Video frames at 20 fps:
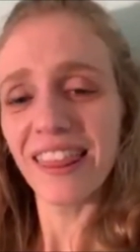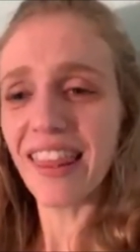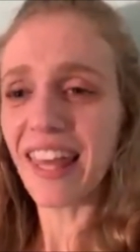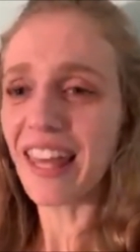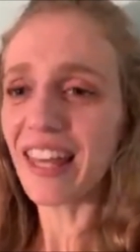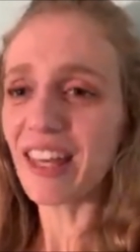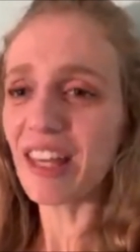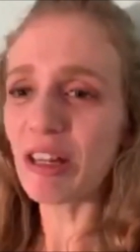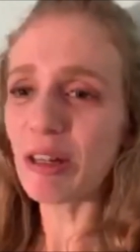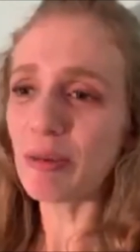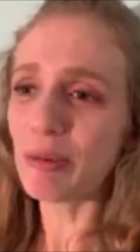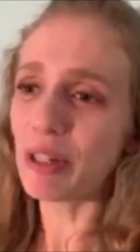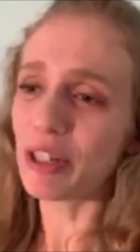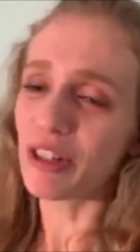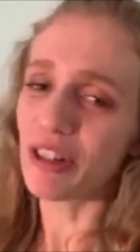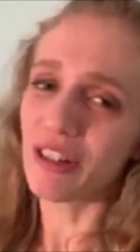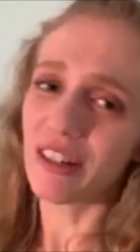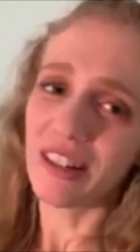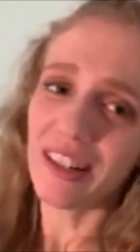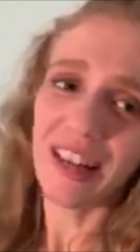Thank you. Be
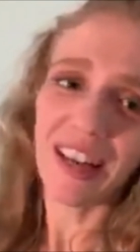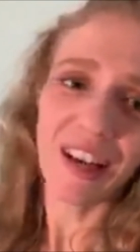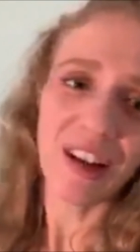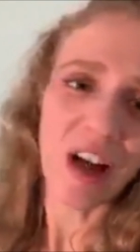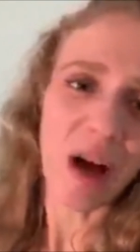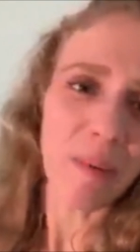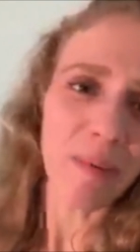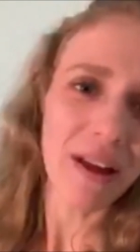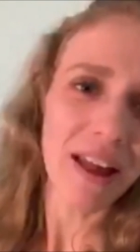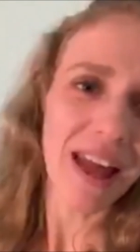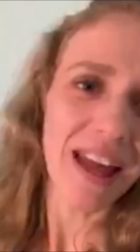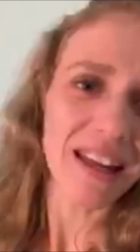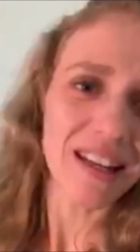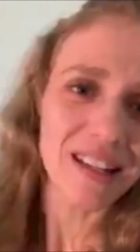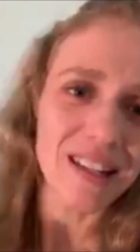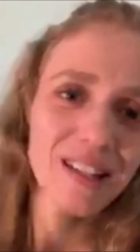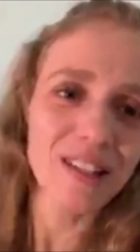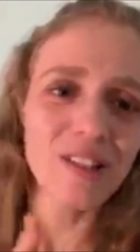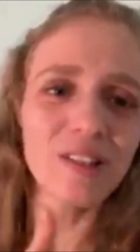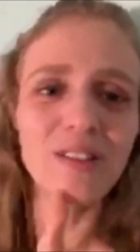sure to like, comment,
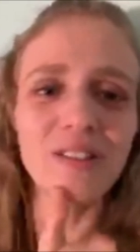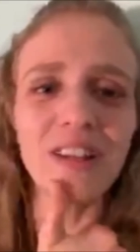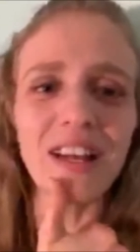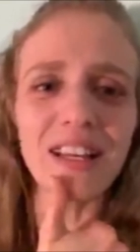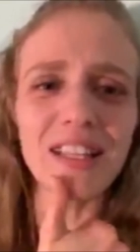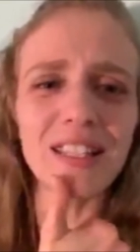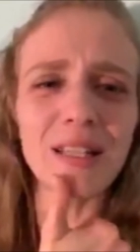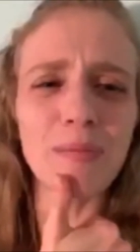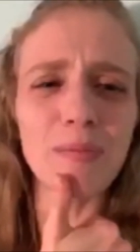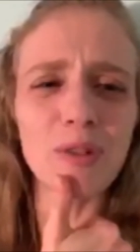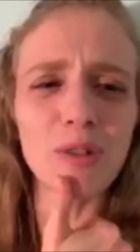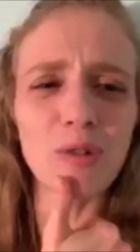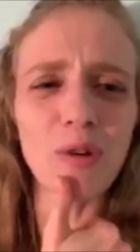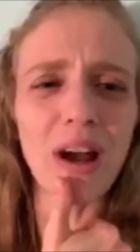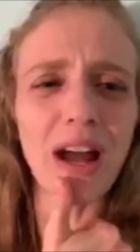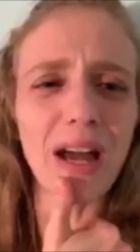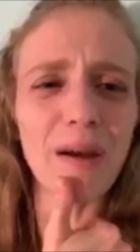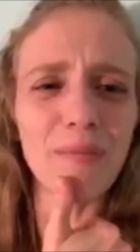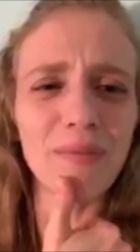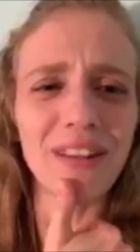and
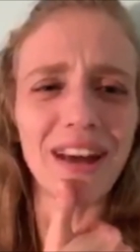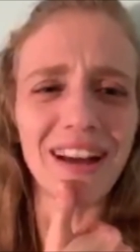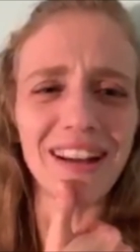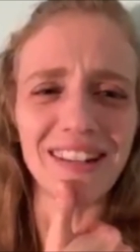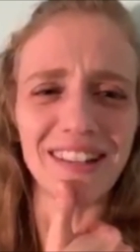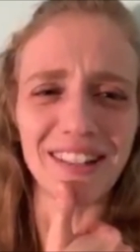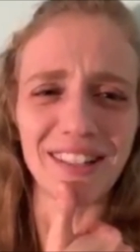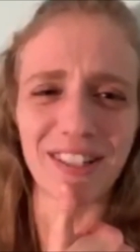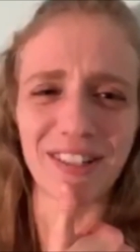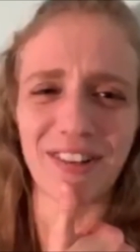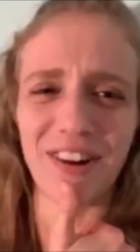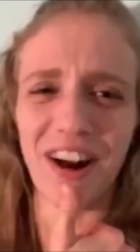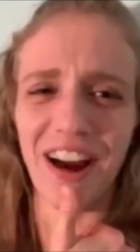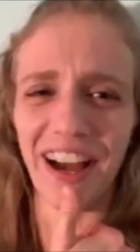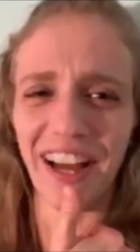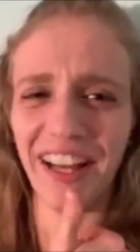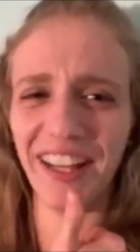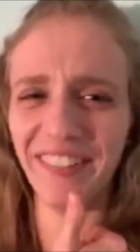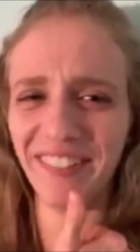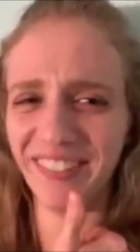subscribe. Not
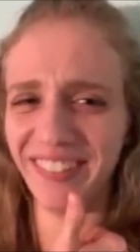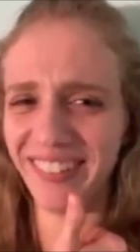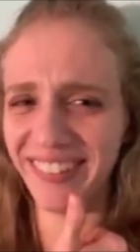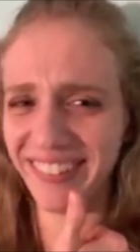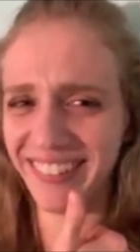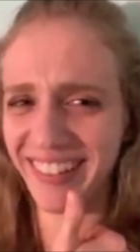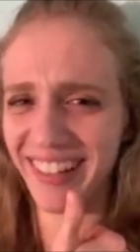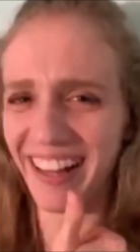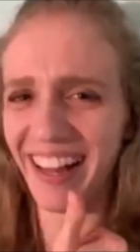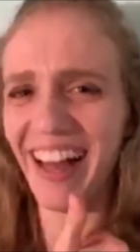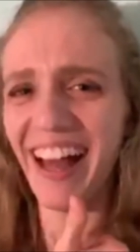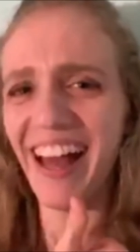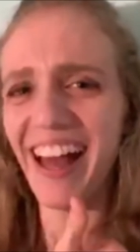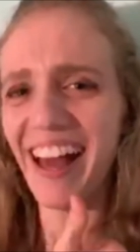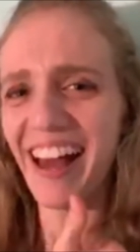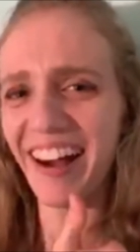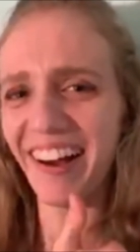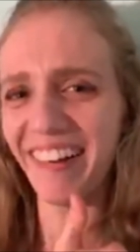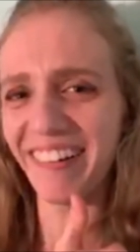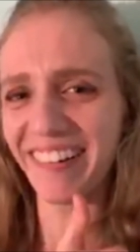describe.
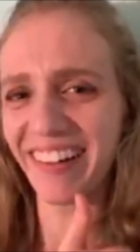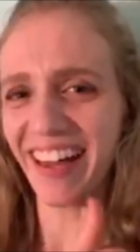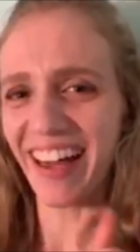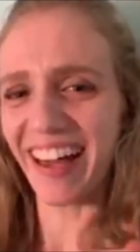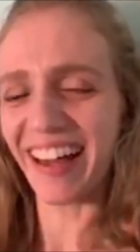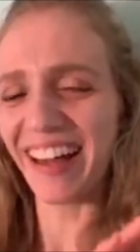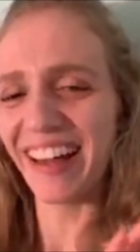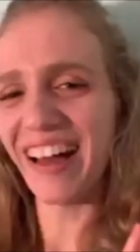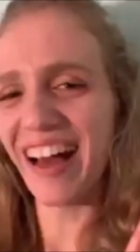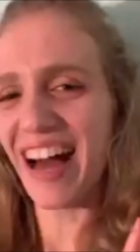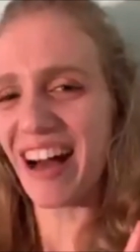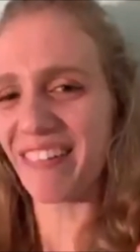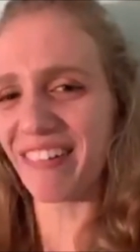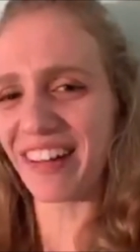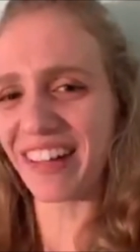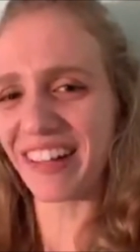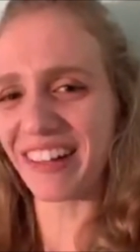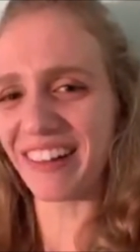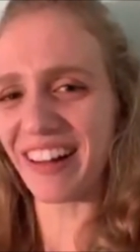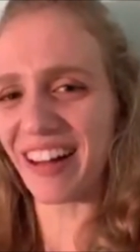Okay, I'm
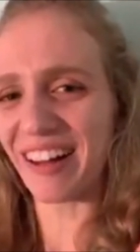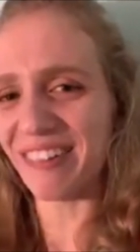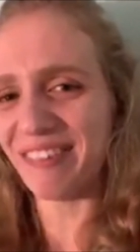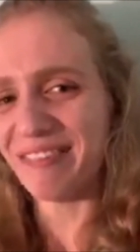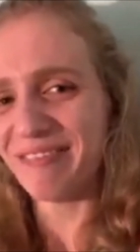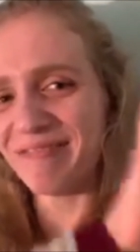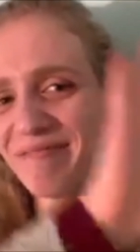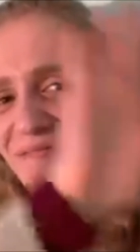gonna go now.